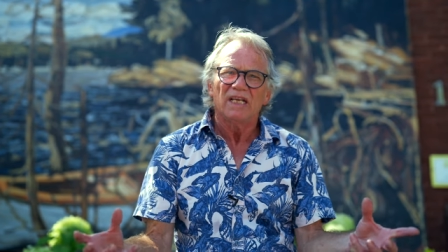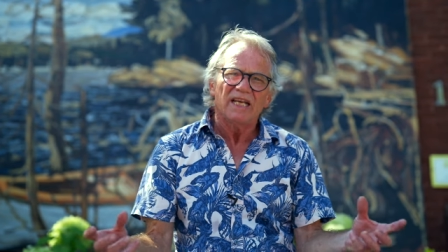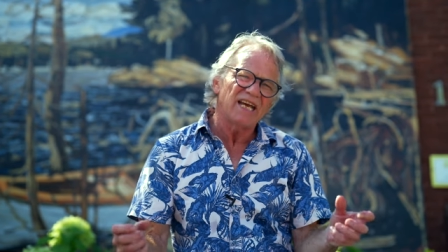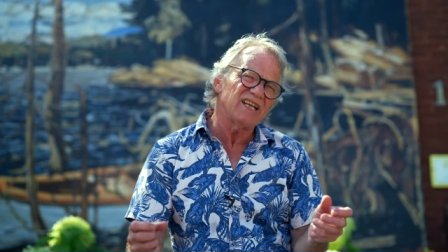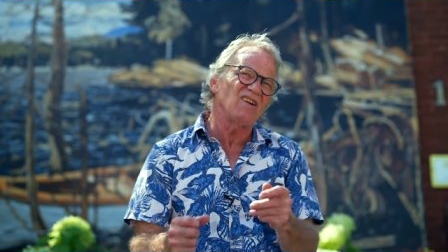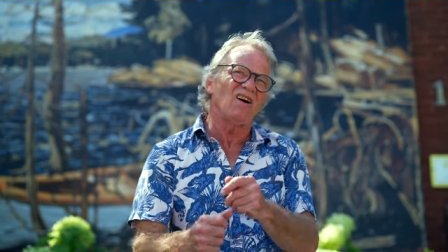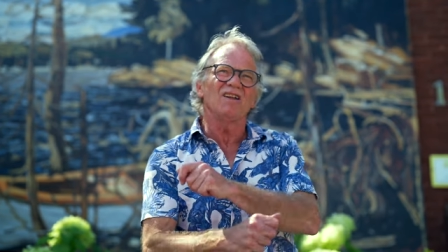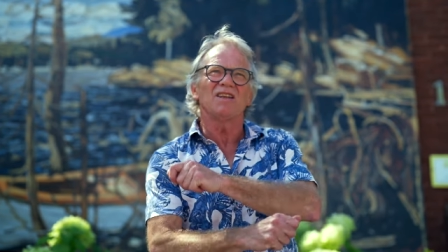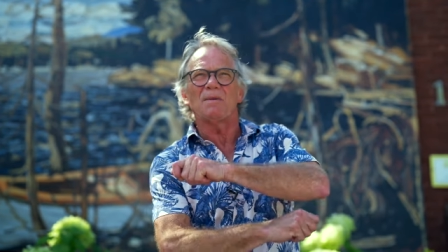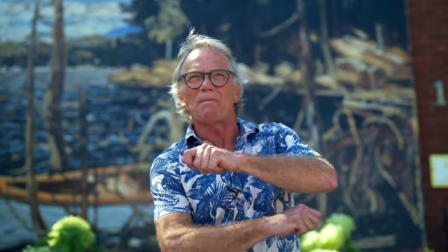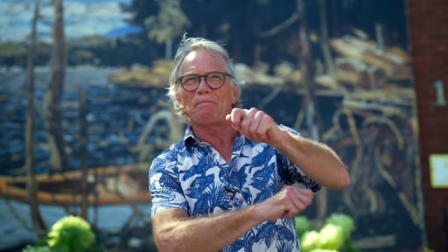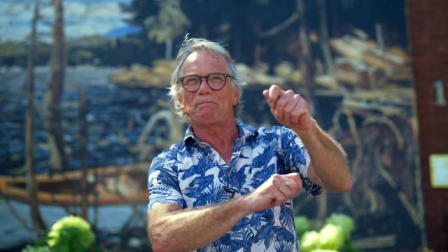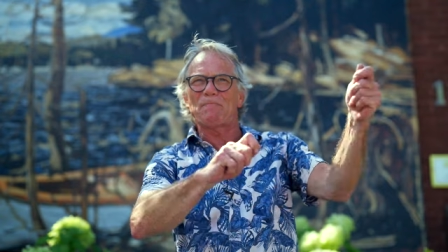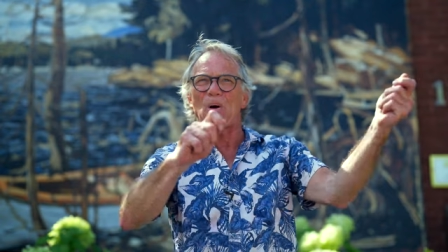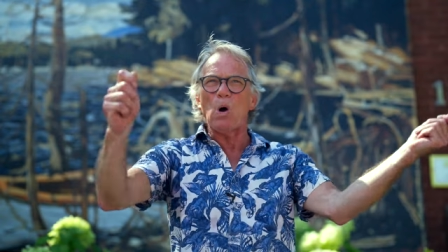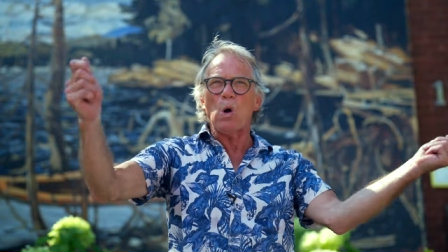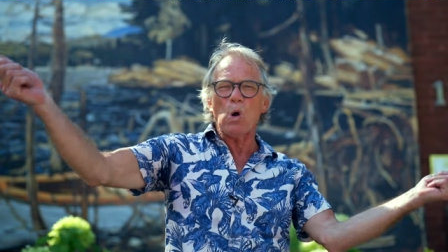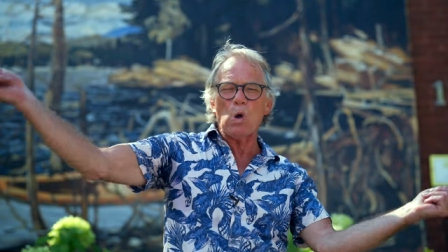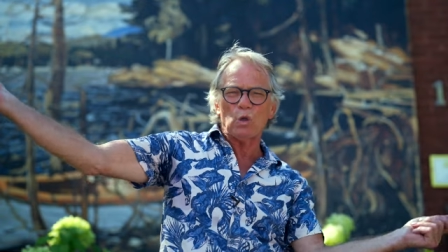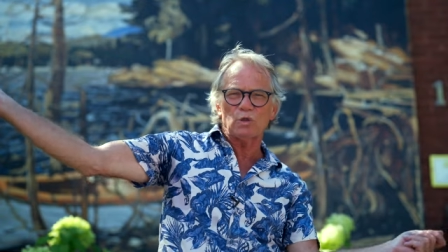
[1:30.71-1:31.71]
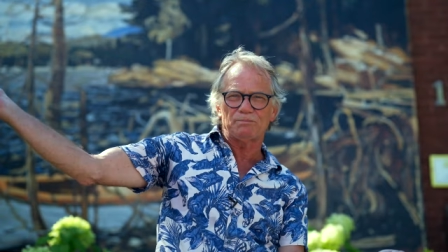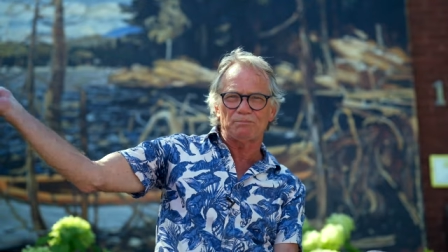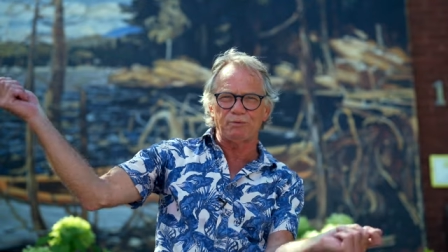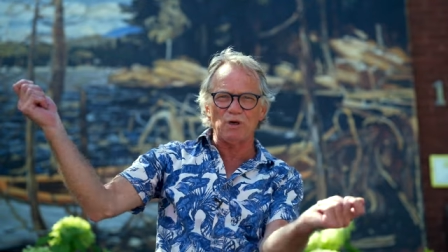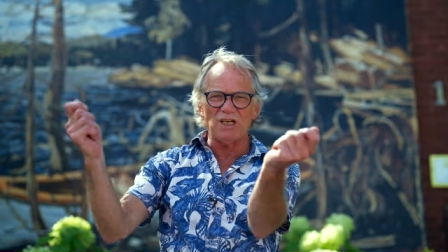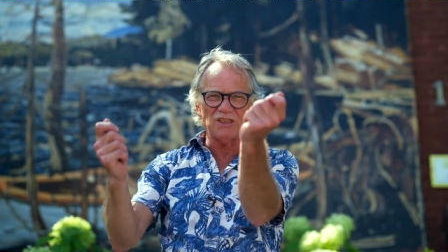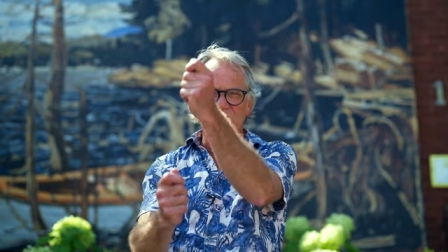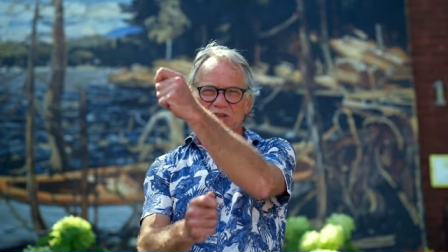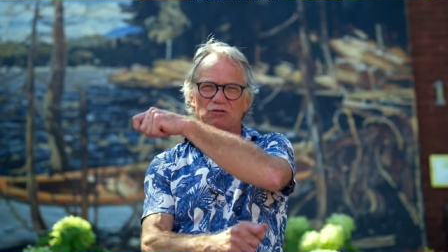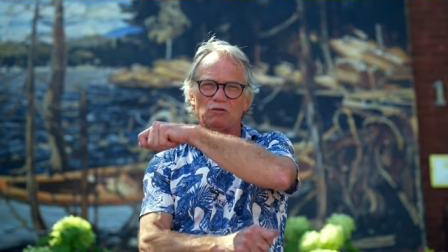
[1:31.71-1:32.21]
and all the bold
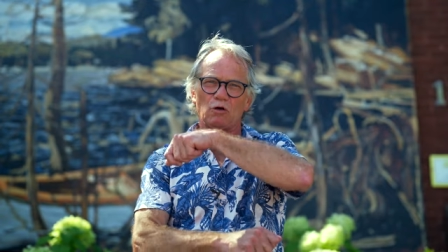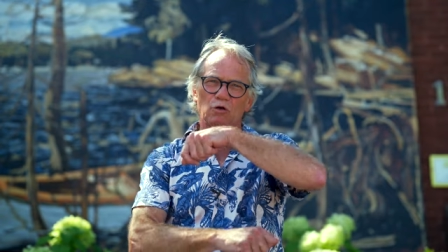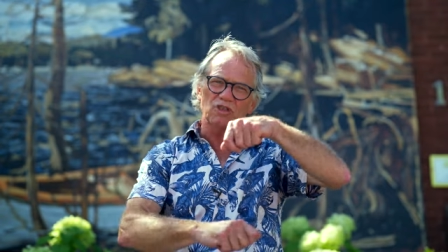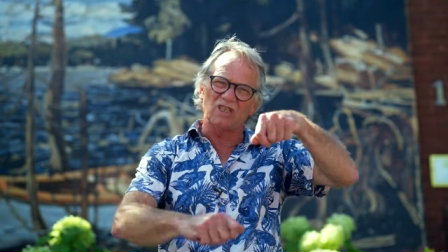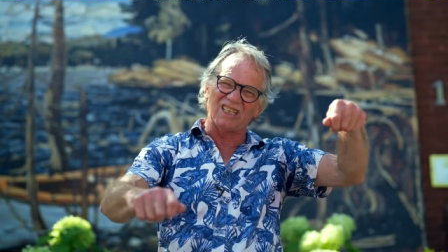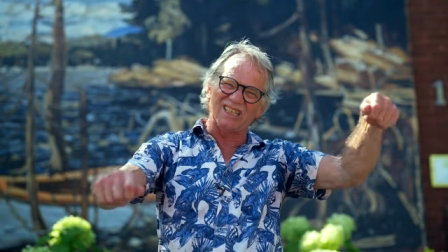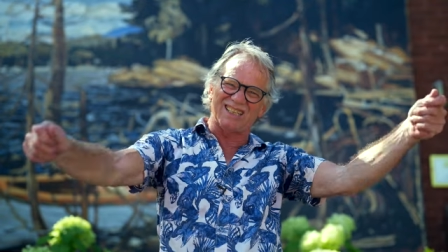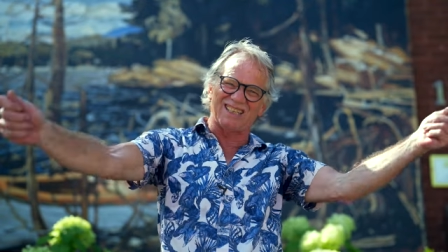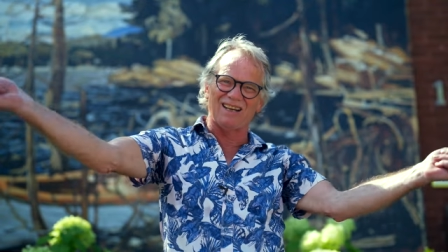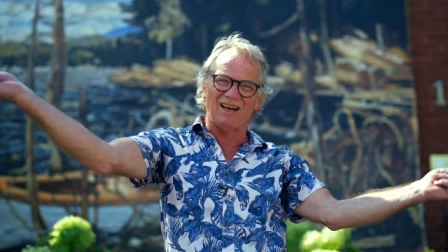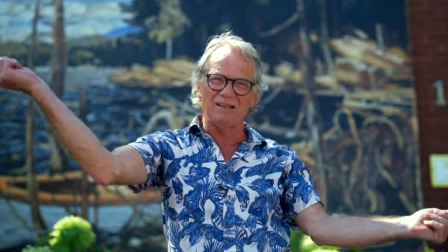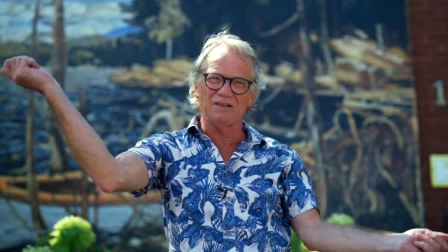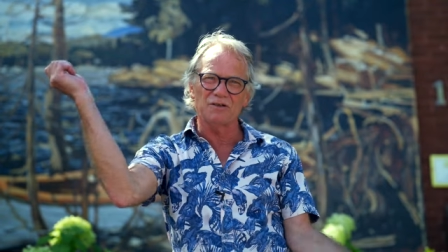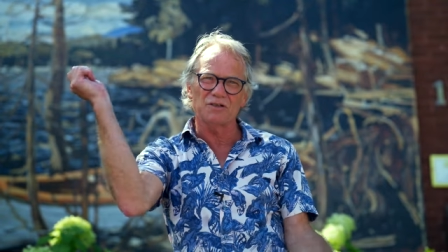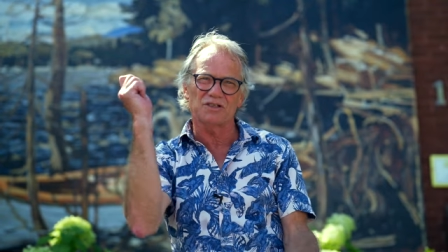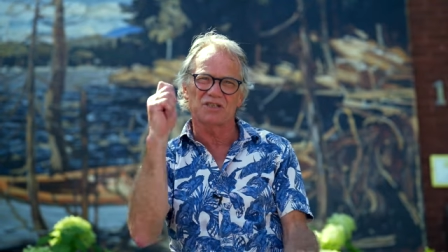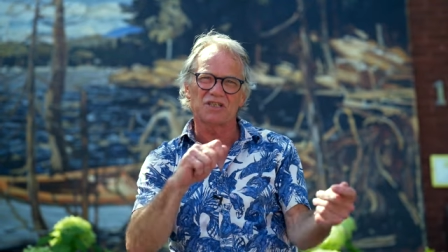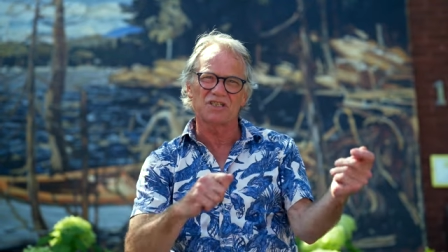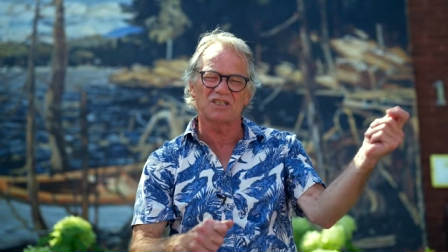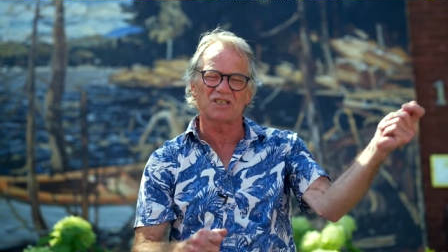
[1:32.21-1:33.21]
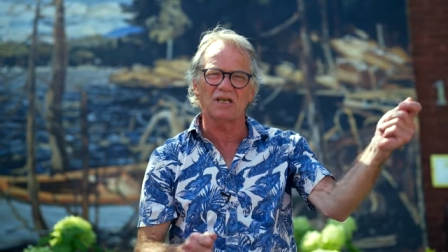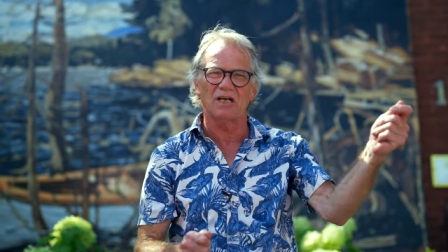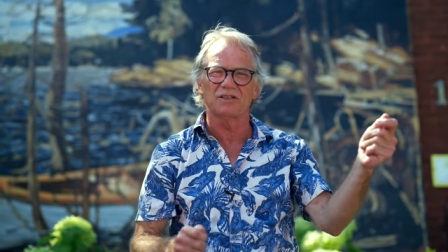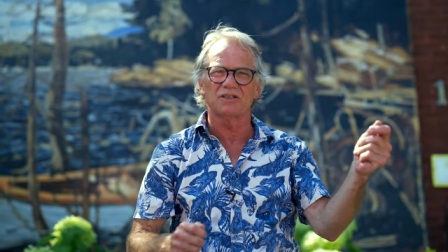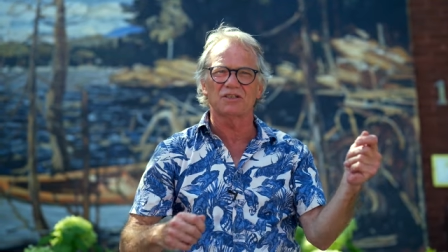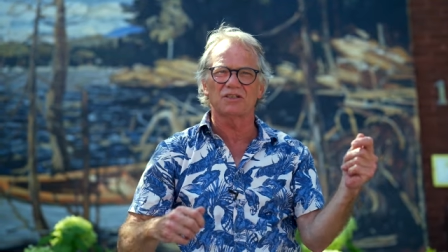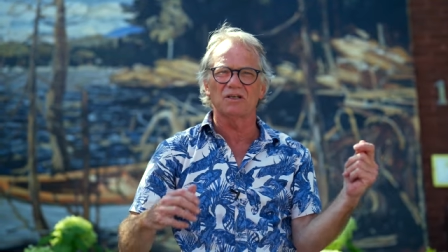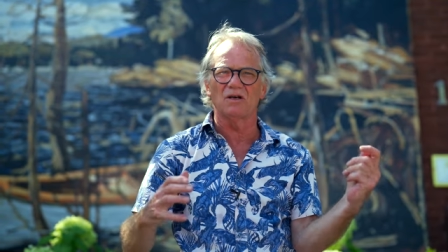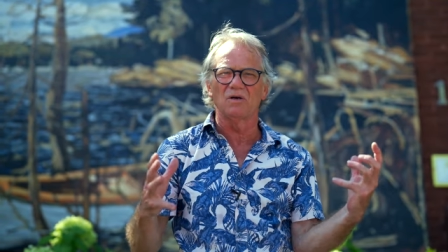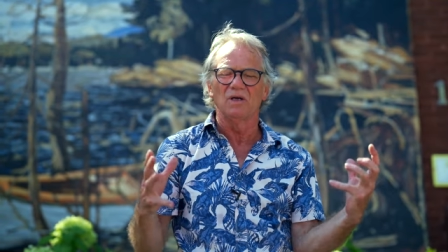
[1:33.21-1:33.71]
brushstrokes and colors and
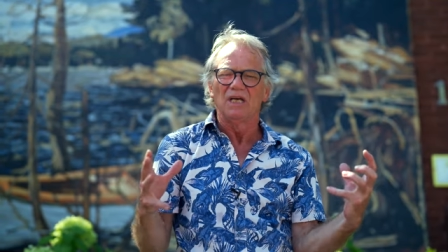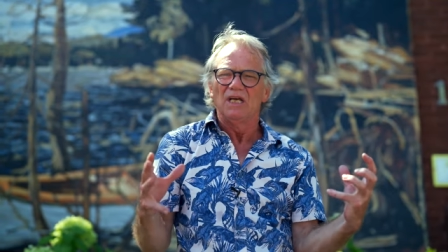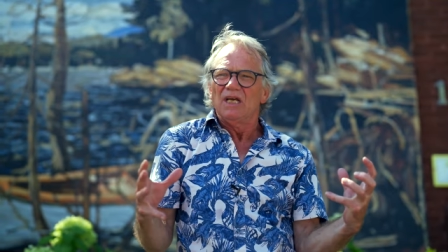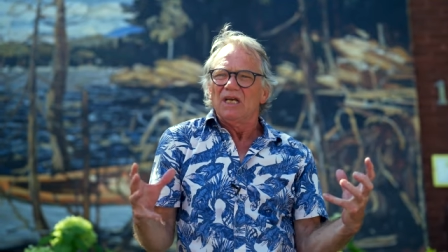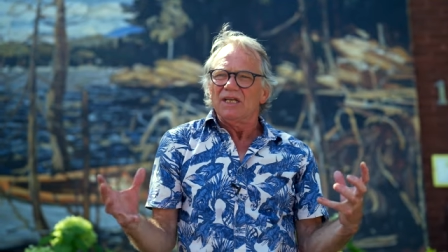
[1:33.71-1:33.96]
such so